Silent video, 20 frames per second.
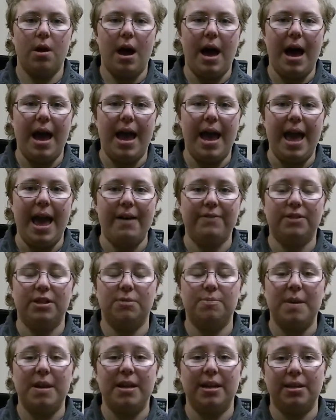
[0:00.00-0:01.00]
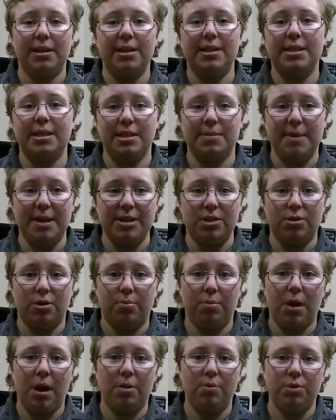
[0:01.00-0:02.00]
I have to spend at least a semester
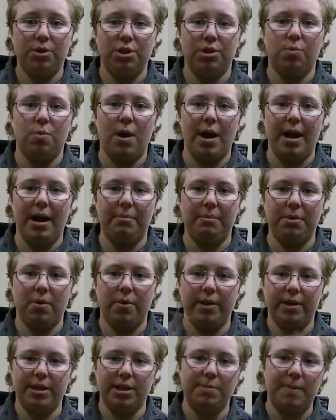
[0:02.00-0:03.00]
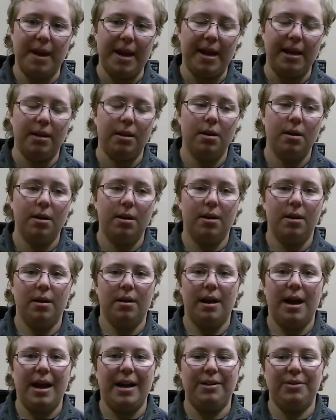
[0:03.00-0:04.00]
abroad, which is why I'm going to Spain.
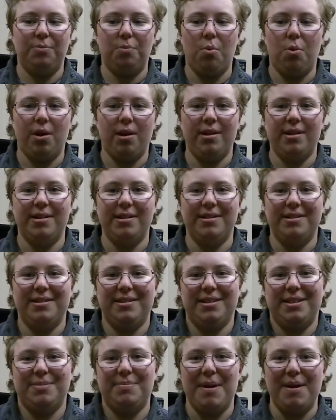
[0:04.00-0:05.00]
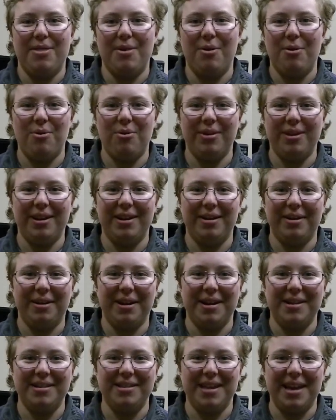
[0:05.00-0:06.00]
I wanted to spend the whole year,
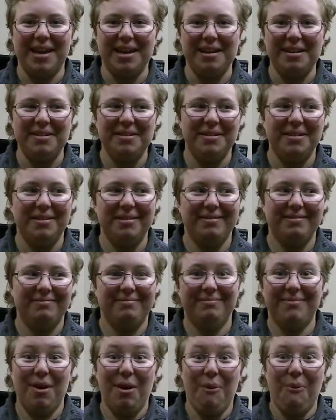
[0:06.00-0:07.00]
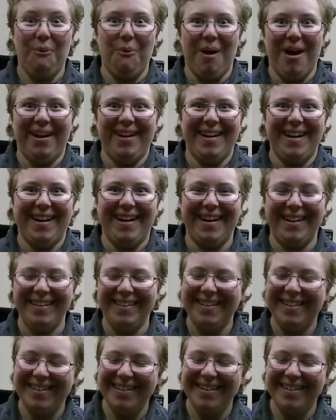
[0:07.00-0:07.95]
because, like, why not?